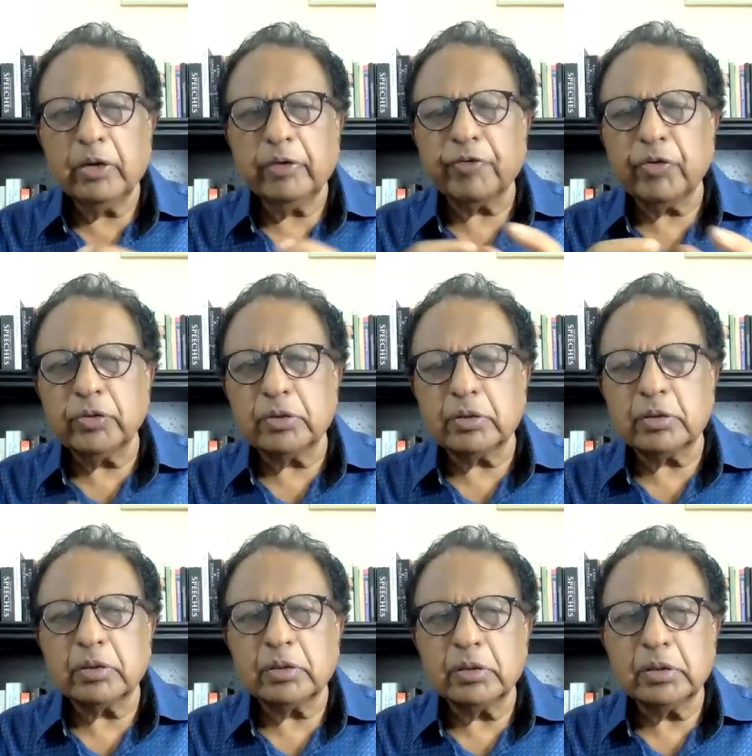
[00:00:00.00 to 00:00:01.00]
Of
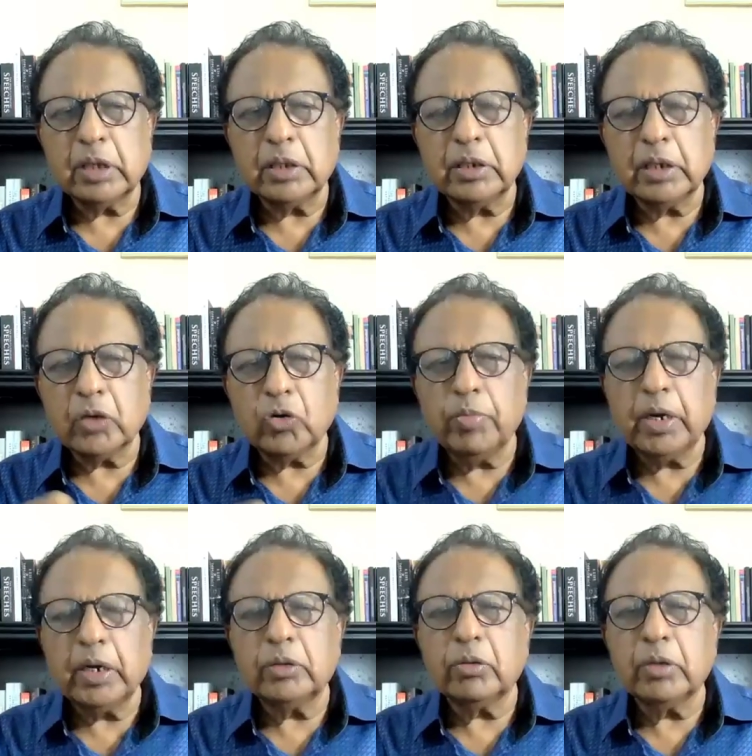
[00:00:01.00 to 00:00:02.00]
course, Chandrika
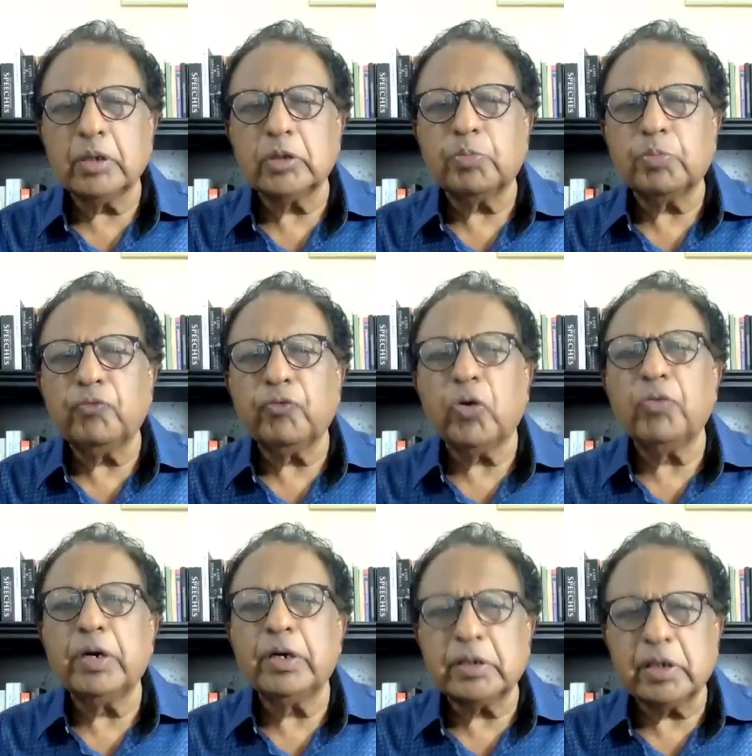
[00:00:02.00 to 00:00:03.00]
Kumaratunga has put
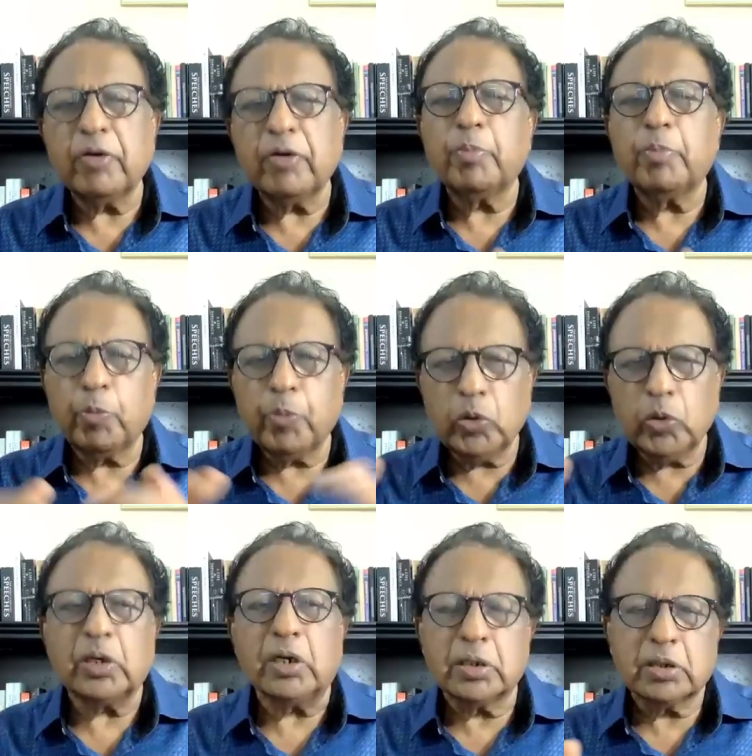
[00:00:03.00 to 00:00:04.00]
forward several
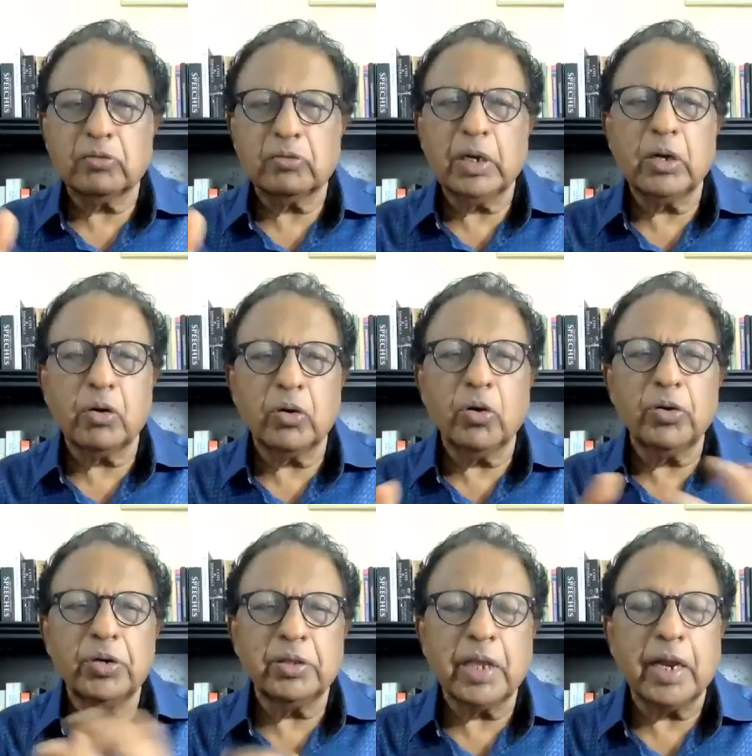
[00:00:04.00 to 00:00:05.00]
proposals. We'll not go
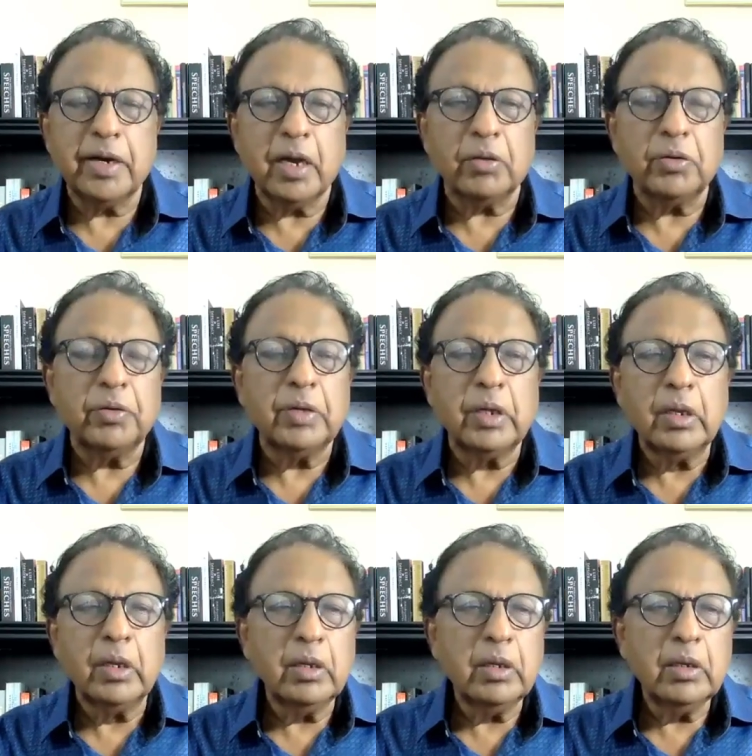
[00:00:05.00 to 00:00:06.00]
into that now.
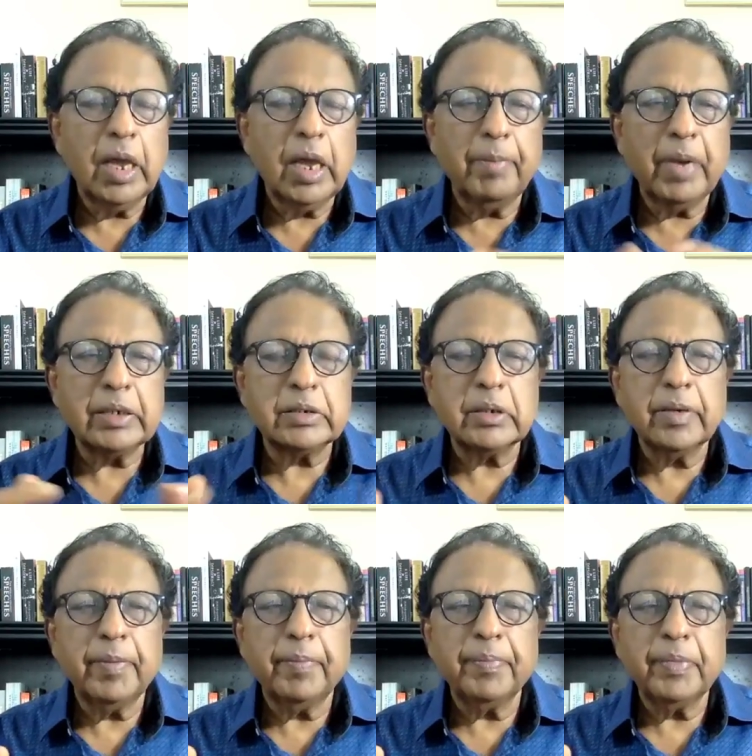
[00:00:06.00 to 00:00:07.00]
But
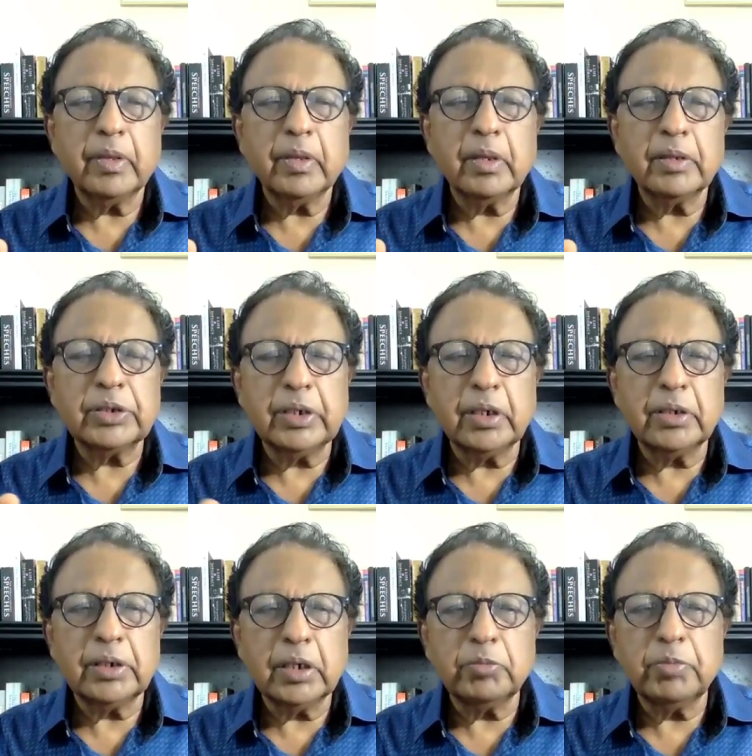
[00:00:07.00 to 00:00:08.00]
she,
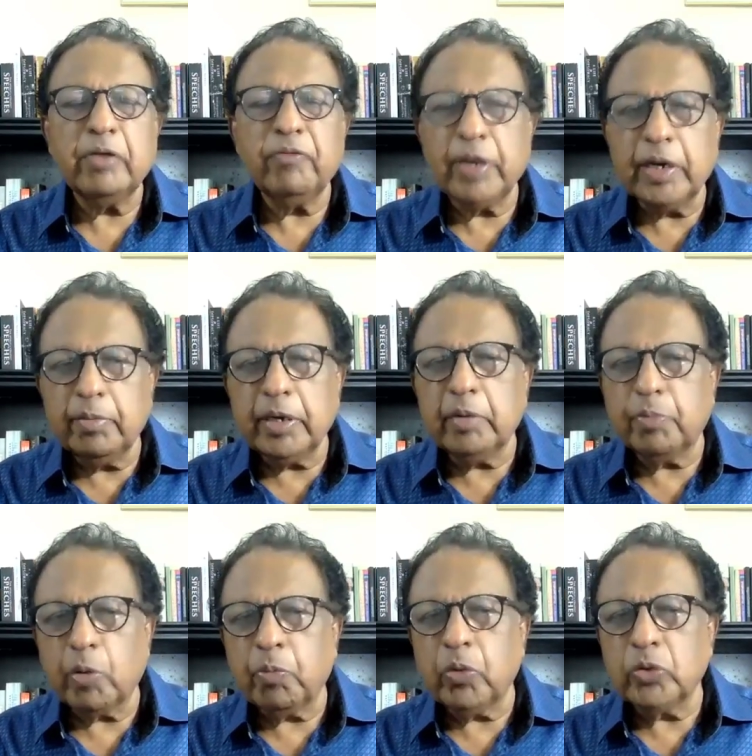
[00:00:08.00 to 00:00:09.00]
she has made very many
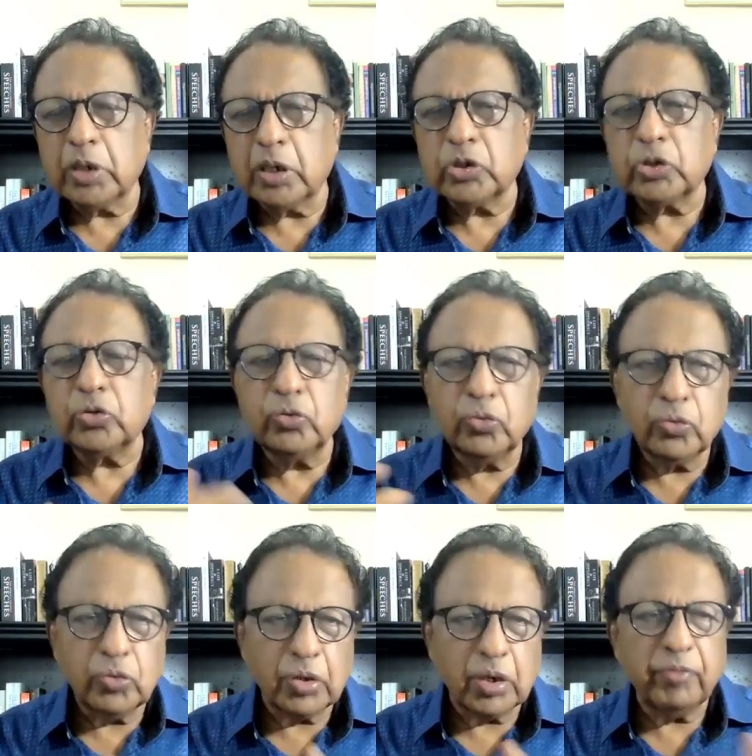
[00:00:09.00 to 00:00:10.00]
proposals to
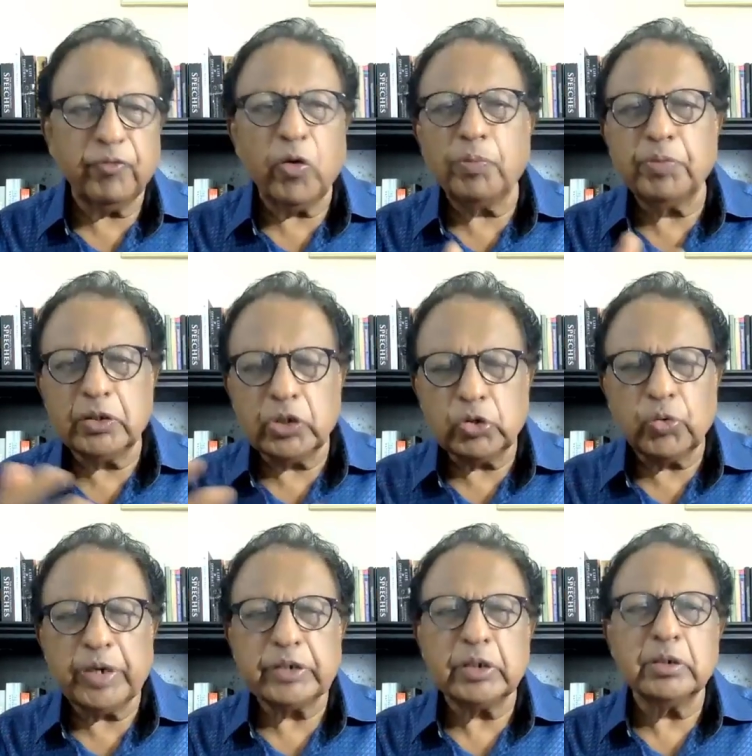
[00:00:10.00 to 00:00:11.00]
reform the
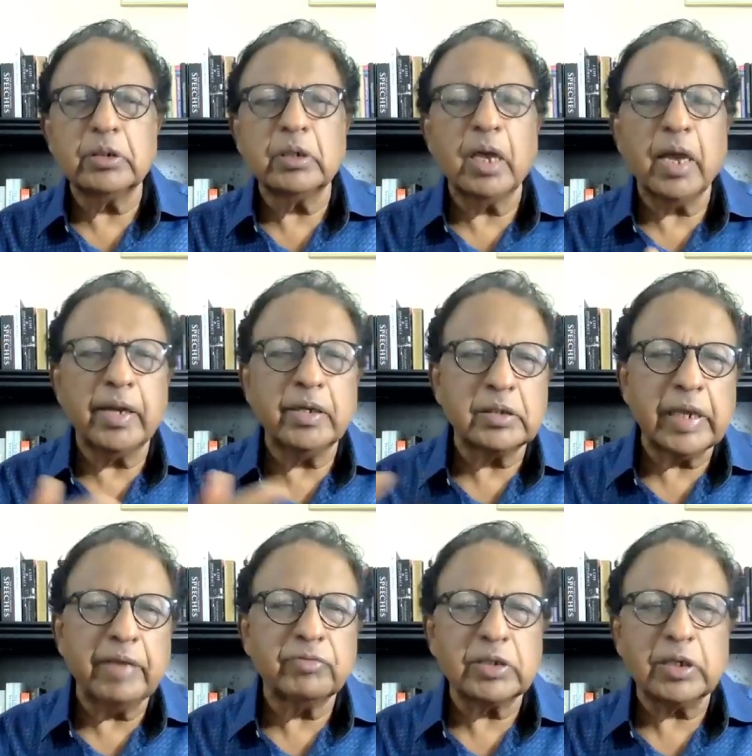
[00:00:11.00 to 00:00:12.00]
situation and
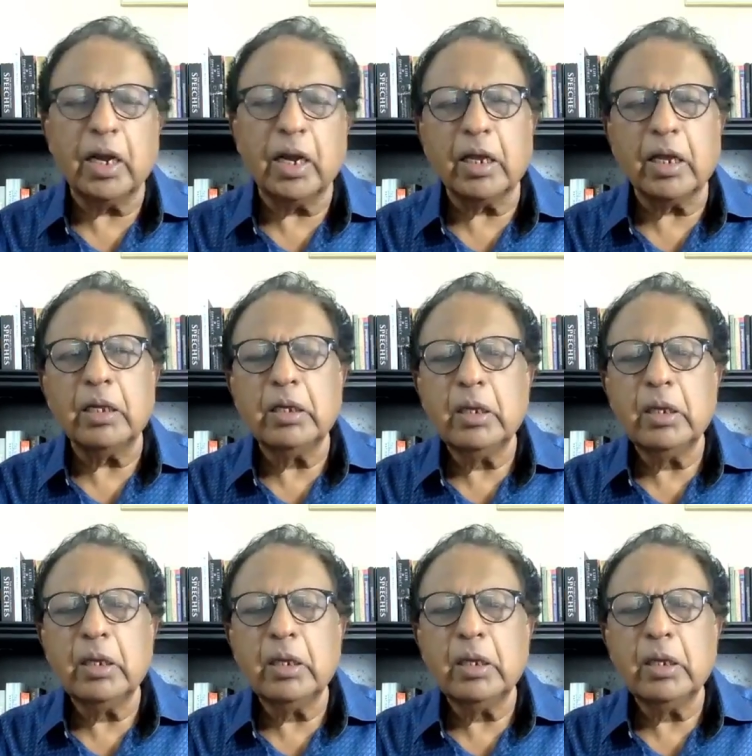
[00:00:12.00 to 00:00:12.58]
save Sri Lanka.